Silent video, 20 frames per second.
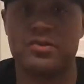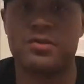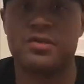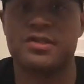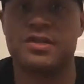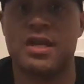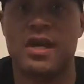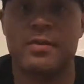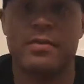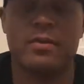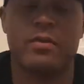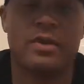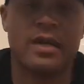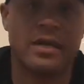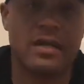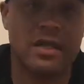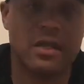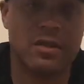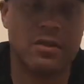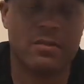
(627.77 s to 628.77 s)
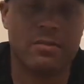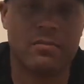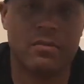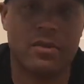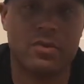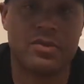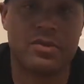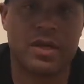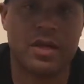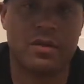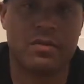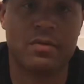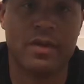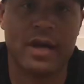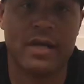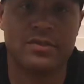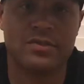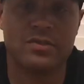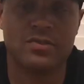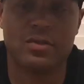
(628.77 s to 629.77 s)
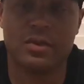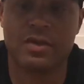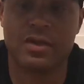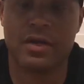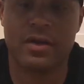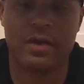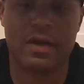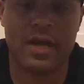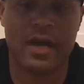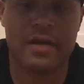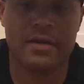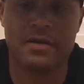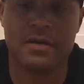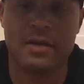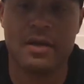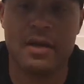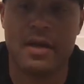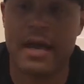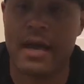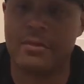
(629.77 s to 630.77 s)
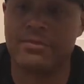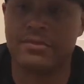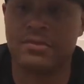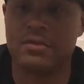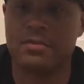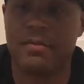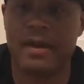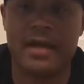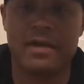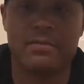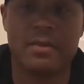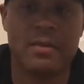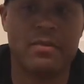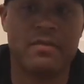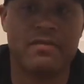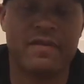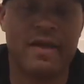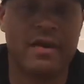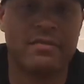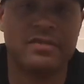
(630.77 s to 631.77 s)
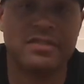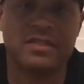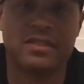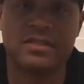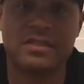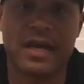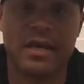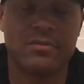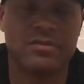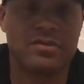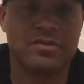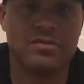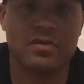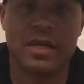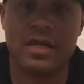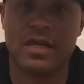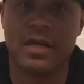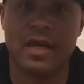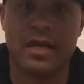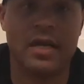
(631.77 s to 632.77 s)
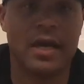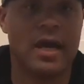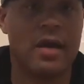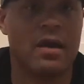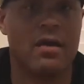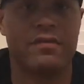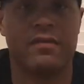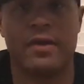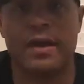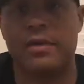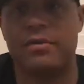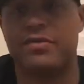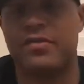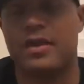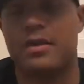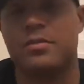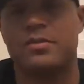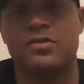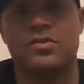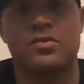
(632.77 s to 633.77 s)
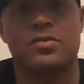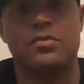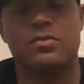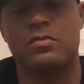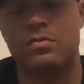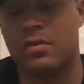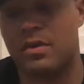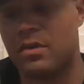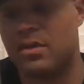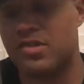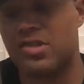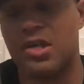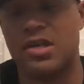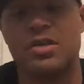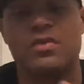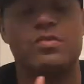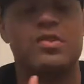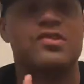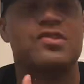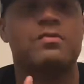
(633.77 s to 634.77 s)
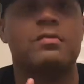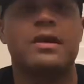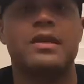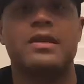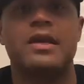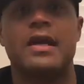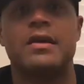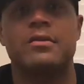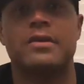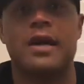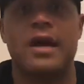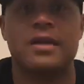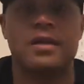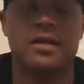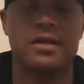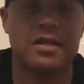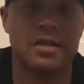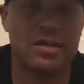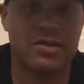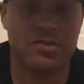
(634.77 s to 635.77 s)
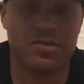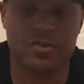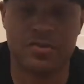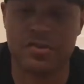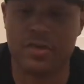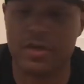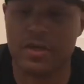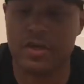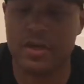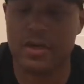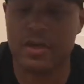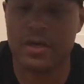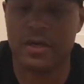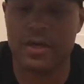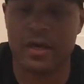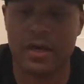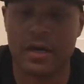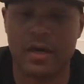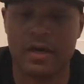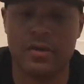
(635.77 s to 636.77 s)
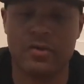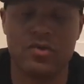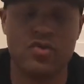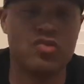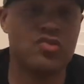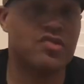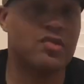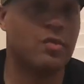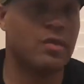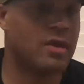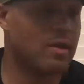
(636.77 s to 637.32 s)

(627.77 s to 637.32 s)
is coming, when I did the motorcycle ride to North Carolina, I was on the bike maybe 5 or 6 hours straight, and I got off and I was able to continue the rest of my day without any issues. Usually when